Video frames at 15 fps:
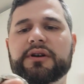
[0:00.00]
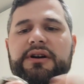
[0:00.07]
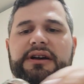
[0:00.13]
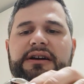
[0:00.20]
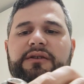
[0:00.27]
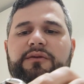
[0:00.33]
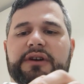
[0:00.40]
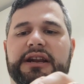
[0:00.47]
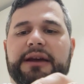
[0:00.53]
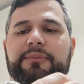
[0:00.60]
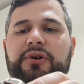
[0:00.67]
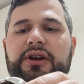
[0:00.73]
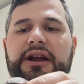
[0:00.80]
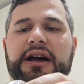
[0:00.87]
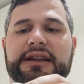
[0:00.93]
when I
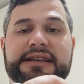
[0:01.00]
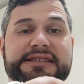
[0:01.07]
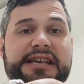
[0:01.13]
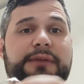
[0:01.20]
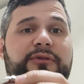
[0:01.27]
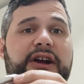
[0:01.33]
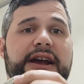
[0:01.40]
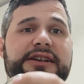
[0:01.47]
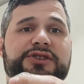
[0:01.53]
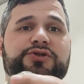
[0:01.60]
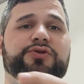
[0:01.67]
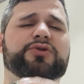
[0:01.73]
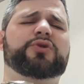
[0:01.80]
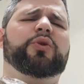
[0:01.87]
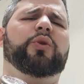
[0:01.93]
put on the Samurai is
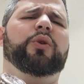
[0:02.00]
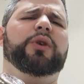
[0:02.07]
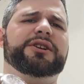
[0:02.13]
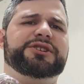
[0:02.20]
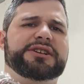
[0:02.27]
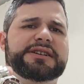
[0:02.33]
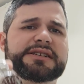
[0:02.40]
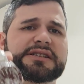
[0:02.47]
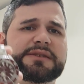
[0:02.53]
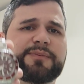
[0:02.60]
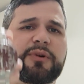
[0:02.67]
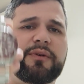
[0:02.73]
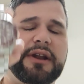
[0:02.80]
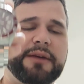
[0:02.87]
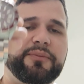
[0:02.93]
gorgeous, but
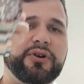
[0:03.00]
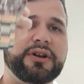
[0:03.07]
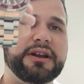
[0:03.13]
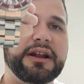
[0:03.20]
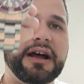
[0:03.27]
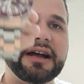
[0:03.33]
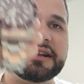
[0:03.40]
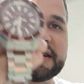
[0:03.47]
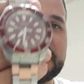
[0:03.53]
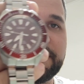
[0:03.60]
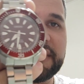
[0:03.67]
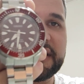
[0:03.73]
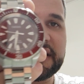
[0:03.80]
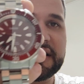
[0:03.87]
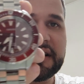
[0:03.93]
when I put it on, just
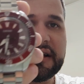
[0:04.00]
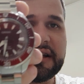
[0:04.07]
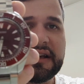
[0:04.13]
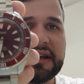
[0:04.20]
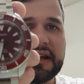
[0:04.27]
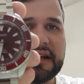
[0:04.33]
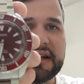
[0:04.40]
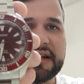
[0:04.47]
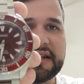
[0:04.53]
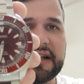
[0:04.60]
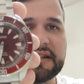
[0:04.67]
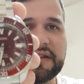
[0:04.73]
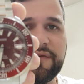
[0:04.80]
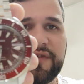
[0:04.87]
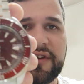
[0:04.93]
something
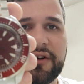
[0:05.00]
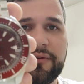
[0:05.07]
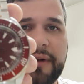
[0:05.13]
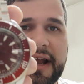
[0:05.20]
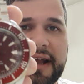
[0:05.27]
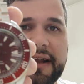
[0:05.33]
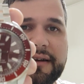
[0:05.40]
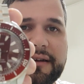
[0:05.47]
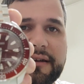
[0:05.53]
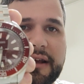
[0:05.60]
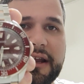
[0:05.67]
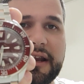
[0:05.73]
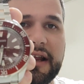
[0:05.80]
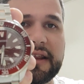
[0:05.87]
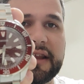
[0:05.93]
doesn't feel right,
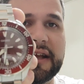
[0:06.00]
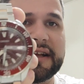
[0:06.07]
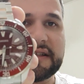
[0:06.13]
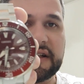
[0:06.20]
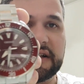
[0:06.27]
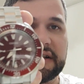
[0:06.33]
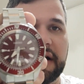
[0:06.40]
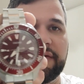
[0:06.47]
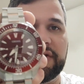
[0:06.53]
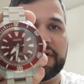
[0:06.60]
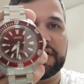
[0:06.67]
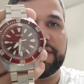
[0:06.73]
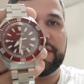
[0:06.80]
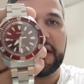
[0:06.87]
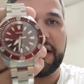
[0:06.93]
and I think it's a
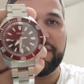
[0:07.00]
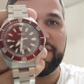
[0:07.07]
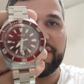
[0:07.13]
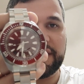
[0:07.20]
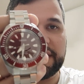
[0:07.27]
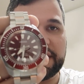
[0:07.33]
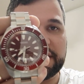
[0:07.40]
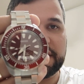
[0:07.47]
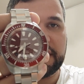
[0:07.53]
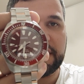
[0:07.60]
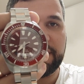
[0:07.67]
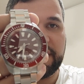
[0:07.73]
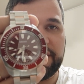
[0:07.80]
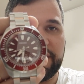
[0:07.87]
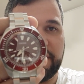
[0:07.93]
level of comfort.
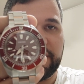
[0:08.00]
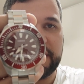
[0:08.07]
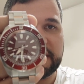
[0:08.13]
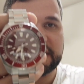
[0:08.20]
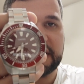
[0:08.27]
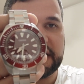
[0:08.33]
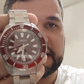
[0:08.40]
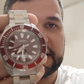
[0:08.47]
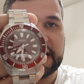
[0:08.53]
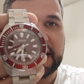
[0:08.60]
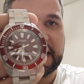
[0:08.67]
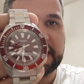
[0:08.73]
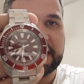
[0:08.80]
Let me focus on that.